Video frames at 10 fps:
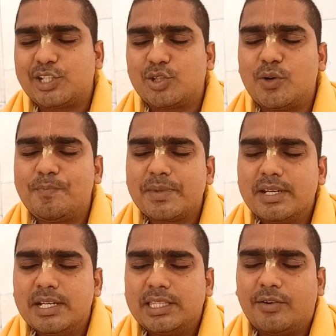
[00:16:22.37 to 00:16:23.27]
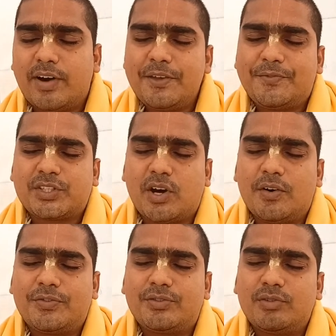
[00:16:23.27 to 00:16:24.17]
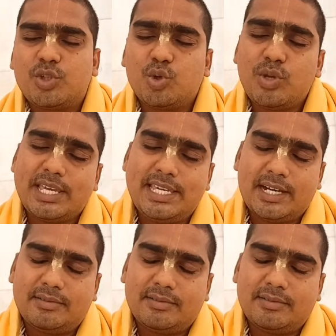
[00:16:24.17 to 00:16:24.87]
to the wives of Suyagya.